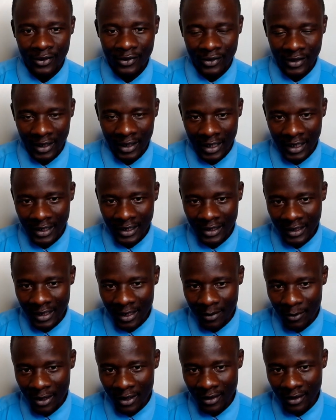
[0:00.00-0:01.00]
You're taking
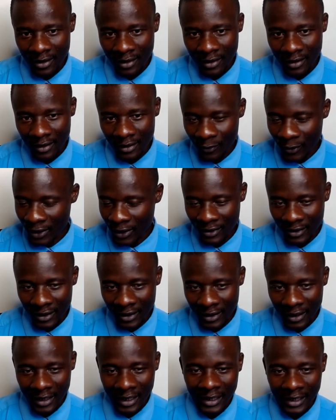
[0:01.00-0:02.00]
tamarind when you're
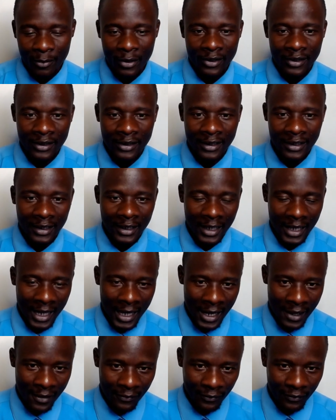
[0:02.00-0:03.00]
taking tamarind
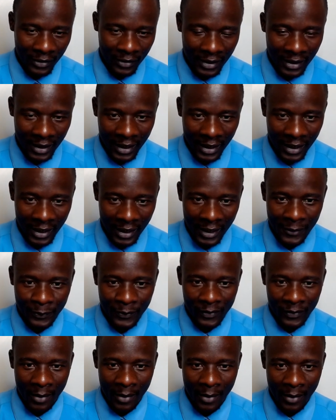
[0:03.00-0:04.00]
tea every day,
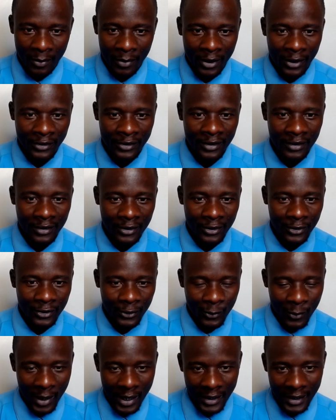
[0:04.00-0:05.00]
about
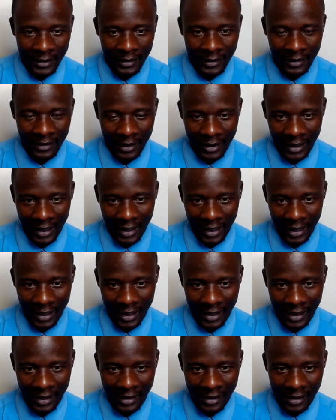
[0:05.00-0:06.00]
twice a
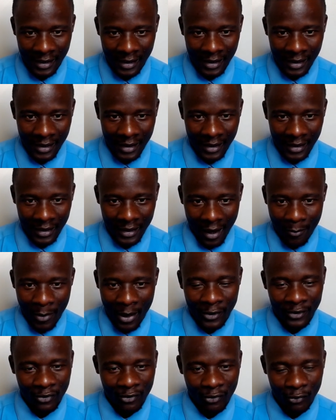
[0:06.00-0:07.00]
day,
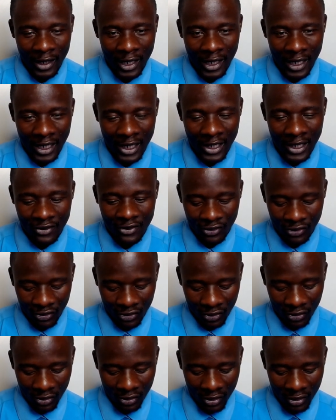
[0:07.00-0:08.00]
about three
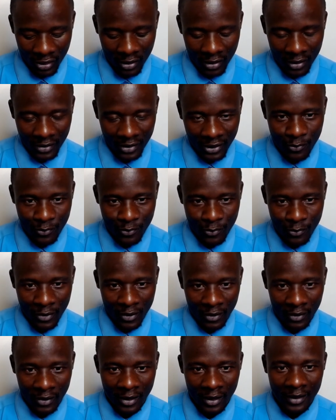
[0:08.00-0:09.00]
inch
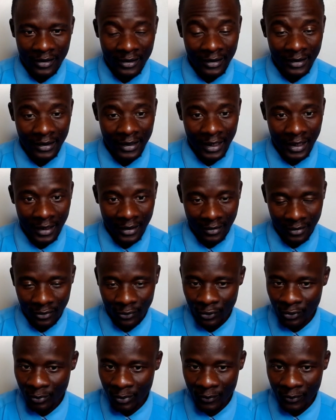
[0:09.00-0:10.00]
turmeric
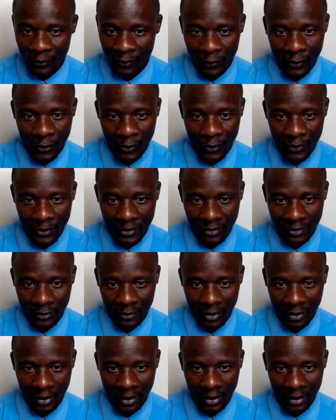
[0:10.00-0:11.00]
seeds, usually fruit,
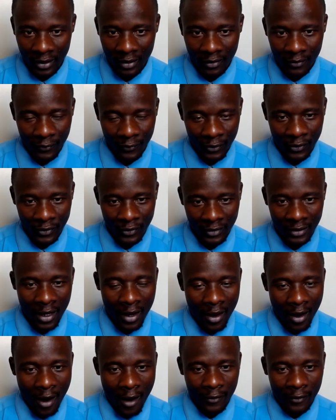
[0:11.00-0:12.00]
sorry, fruit
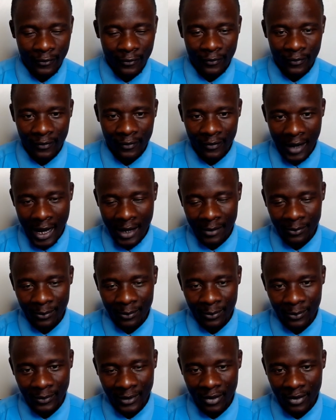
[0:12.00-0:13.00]
of
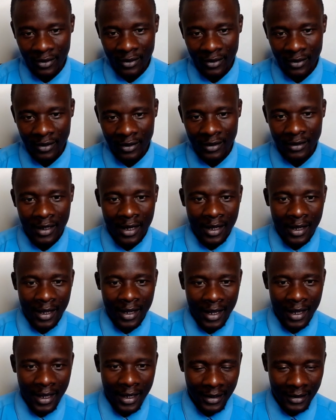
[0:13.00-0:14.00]
ripe tamarind
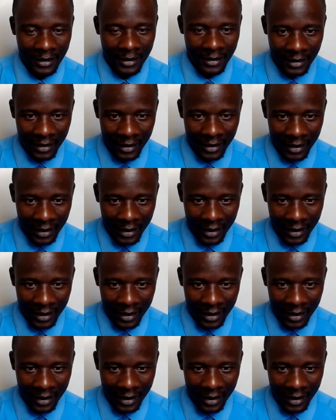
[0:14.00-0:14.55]
and